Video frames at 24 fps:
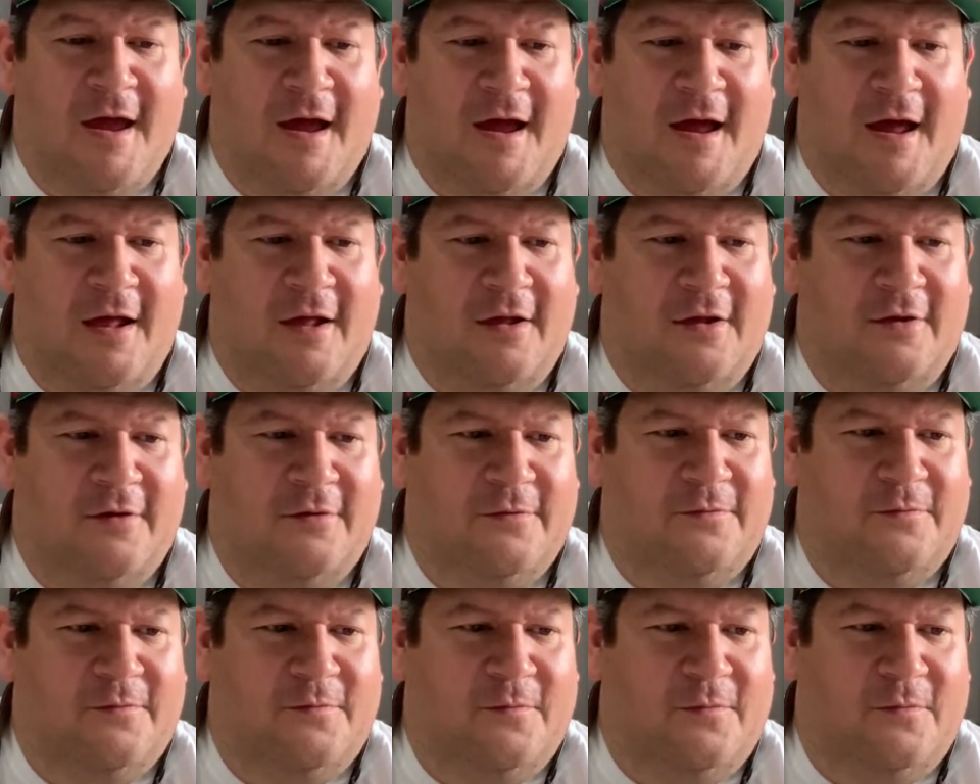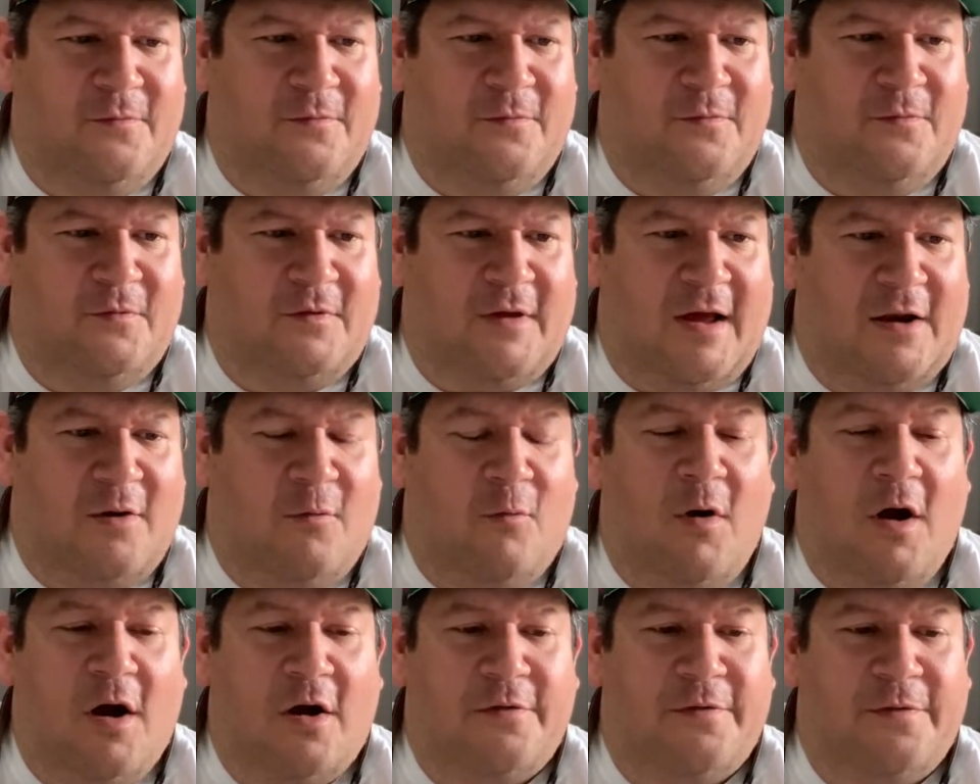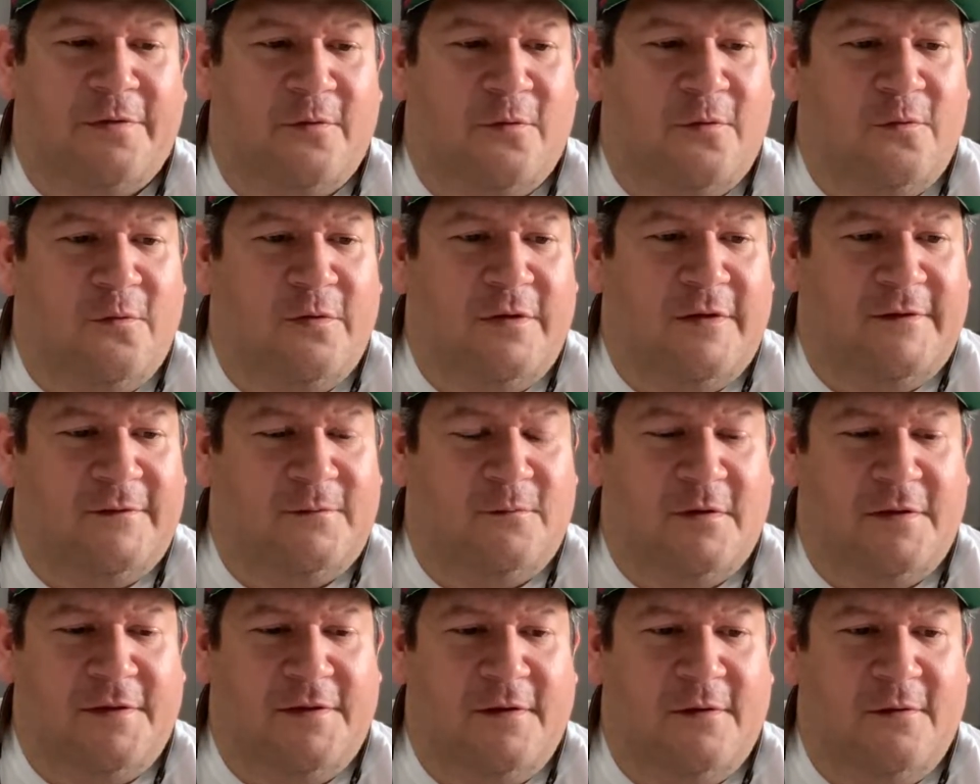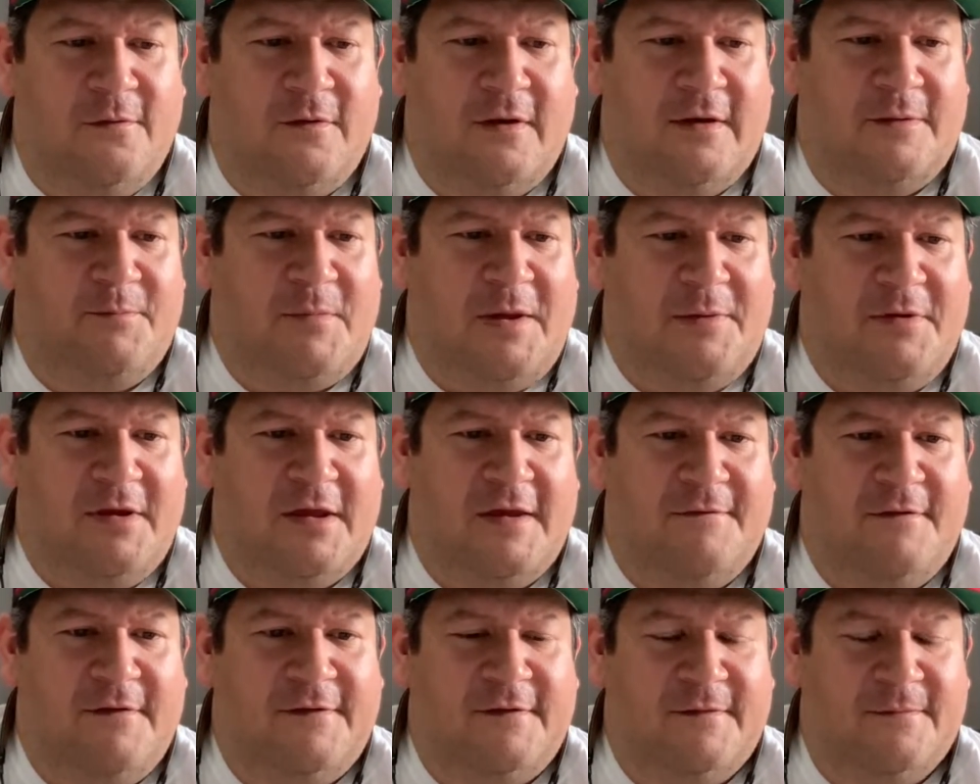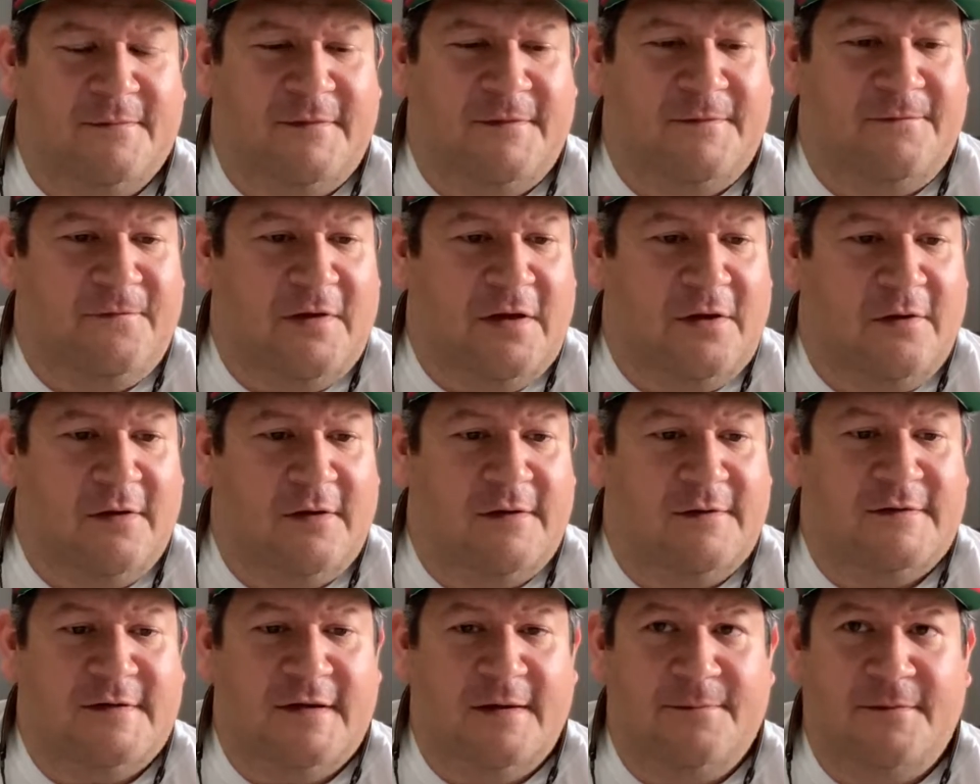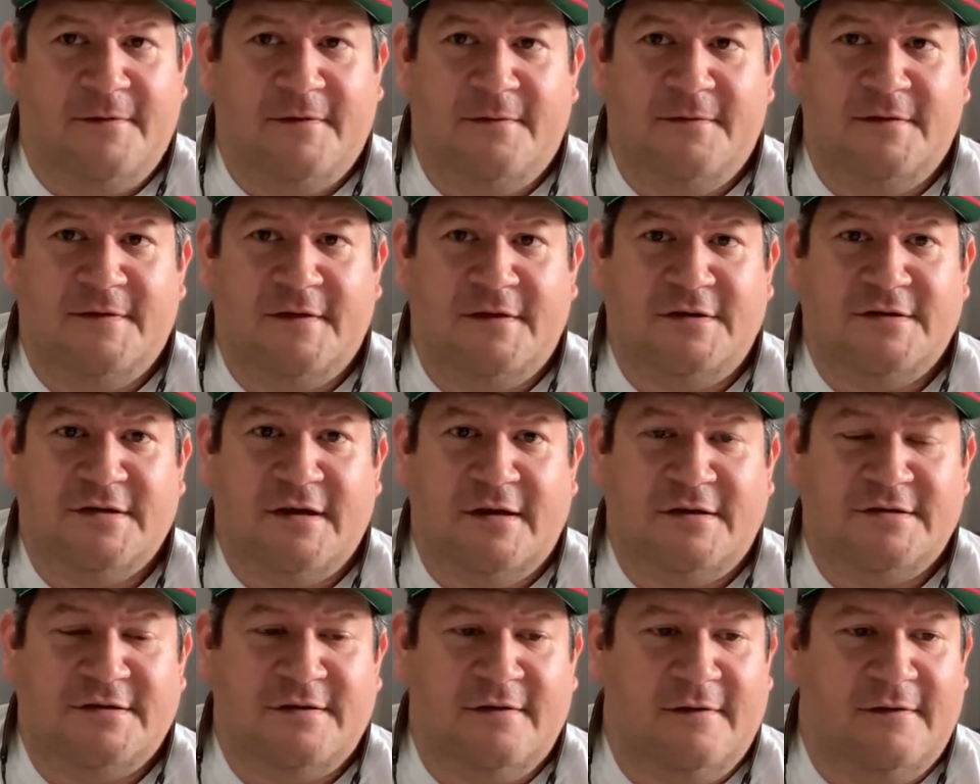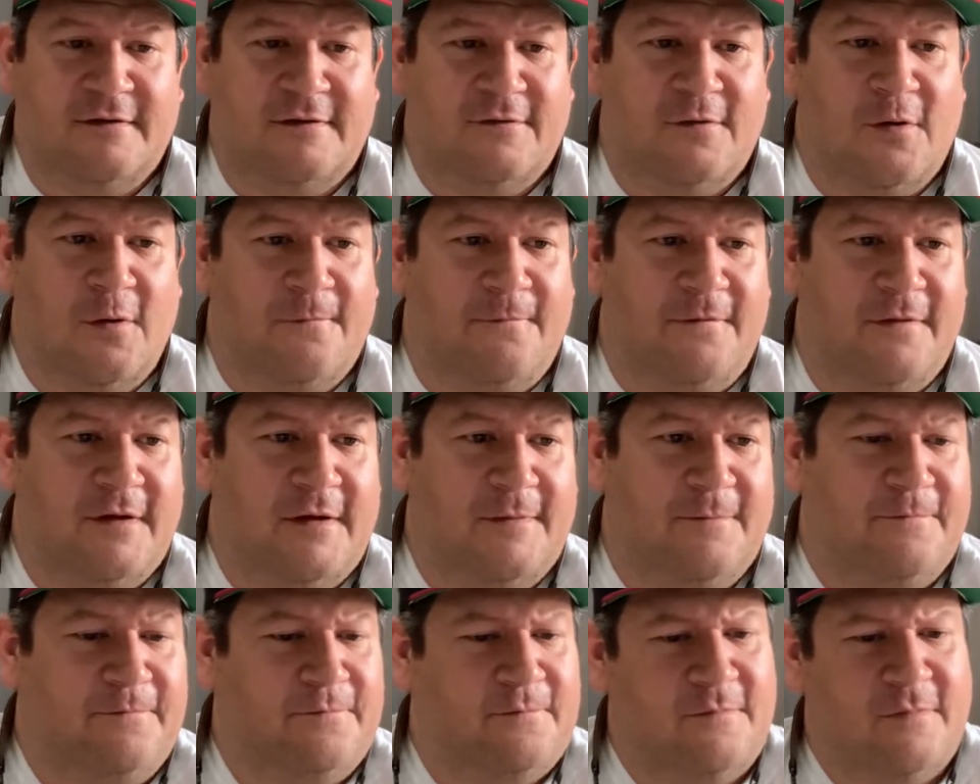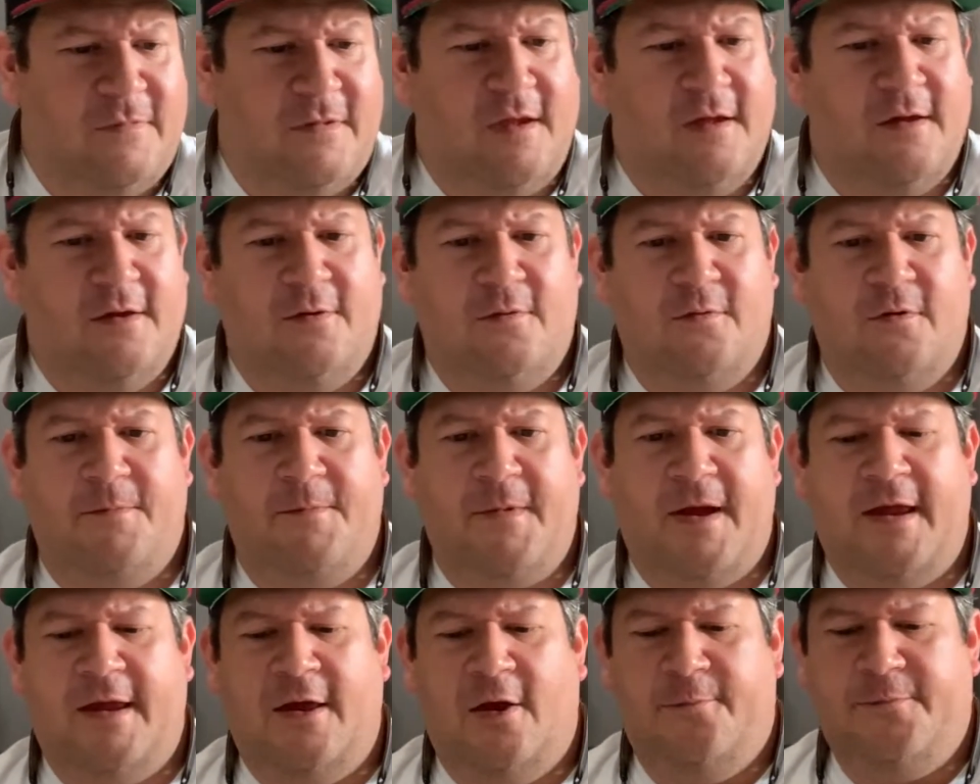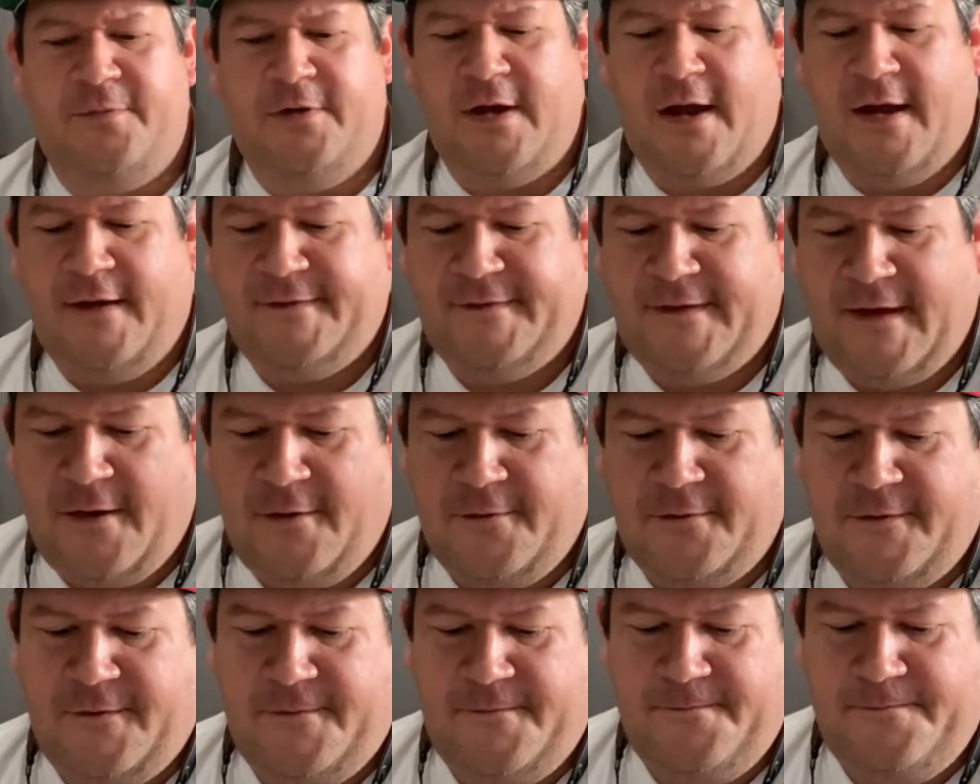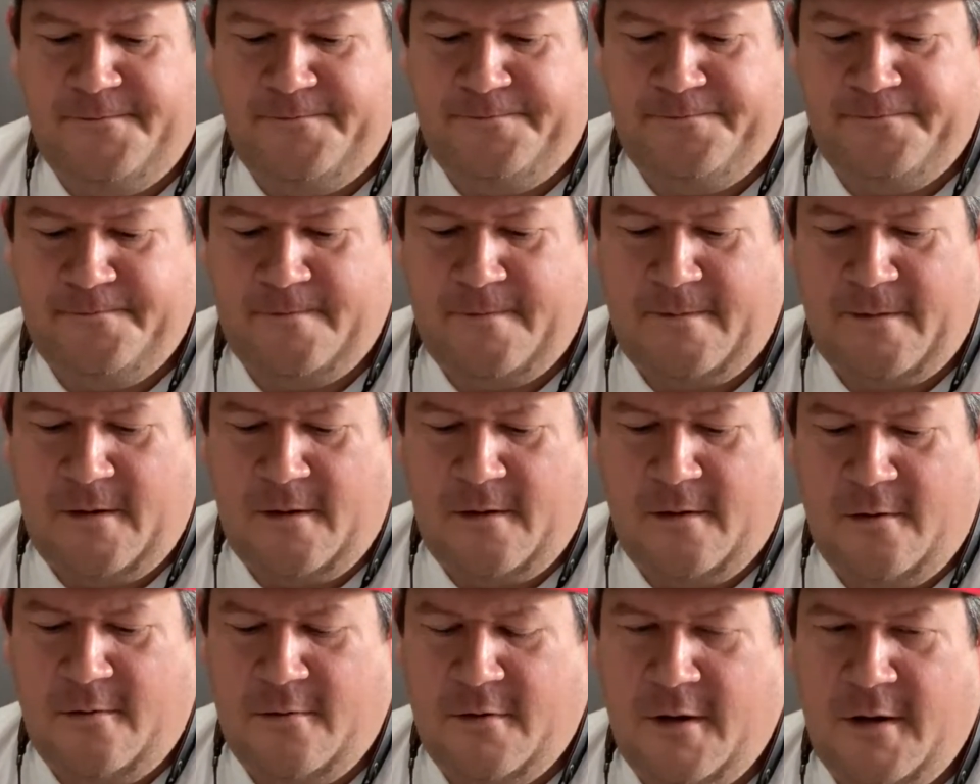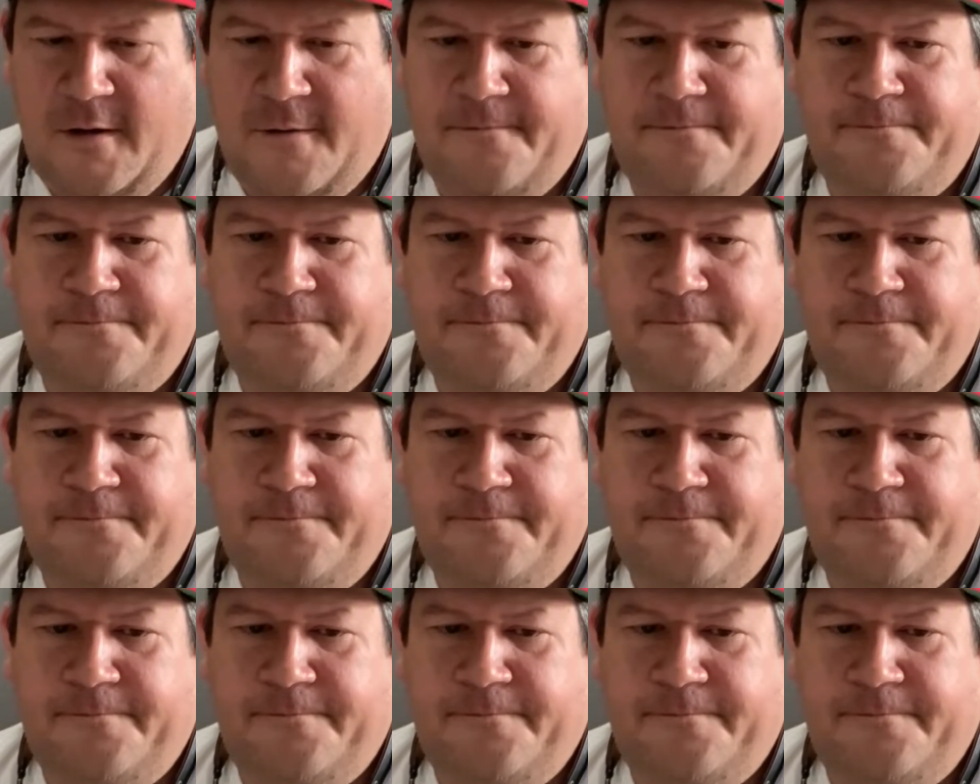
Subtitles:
I'll kind of walk through this with you and maybe give you some fingering tips and suggestions, and hopefully it might help you guys out. All right.